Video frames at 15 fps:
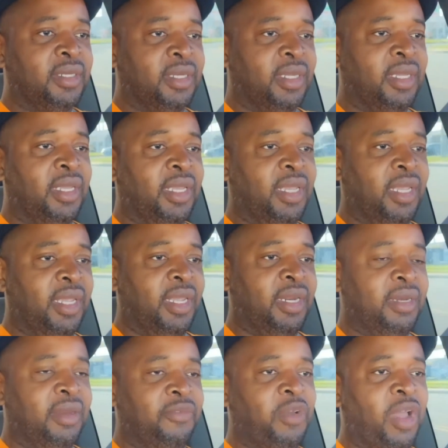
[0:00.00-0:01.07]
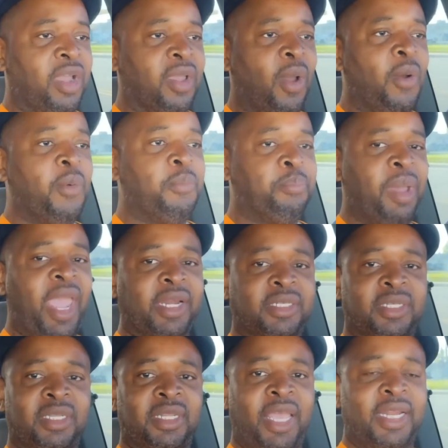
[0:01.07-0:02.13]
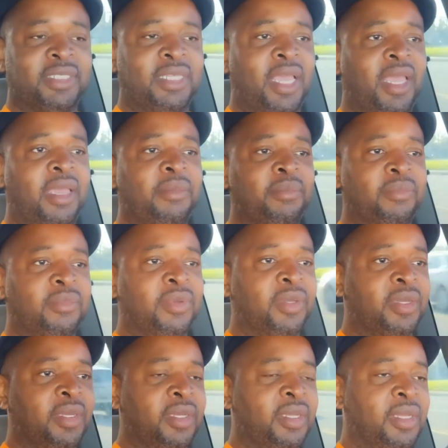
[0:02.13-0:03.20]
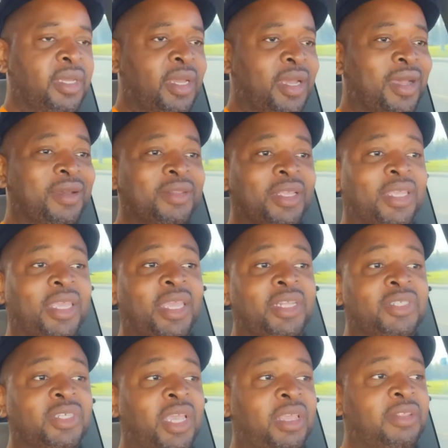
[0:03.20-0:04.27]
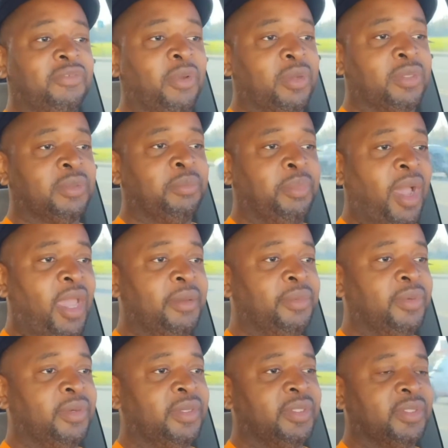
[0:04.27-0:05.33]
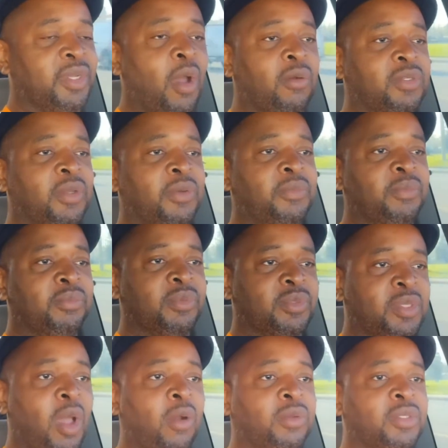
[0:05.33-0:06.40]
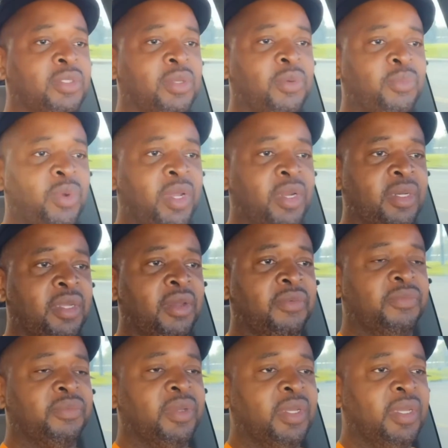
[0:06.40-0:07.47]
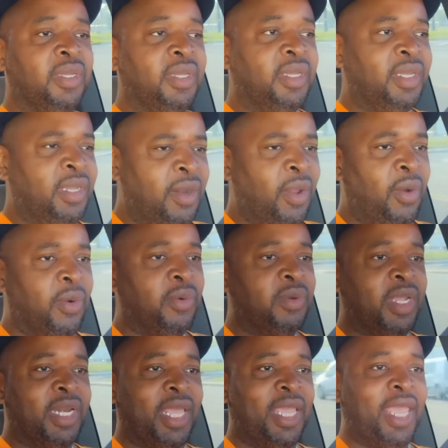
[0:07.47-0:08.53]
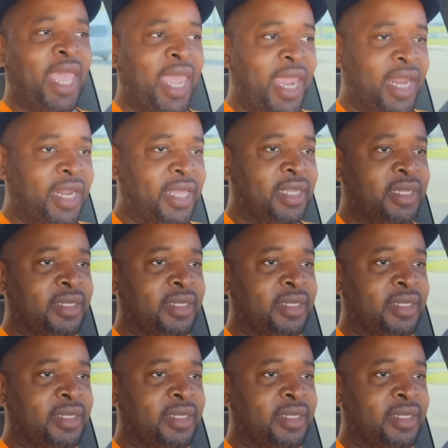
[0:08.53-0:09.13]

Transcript: And if I go back to that time of the King James Version Bible and talk to someone of, in their 80s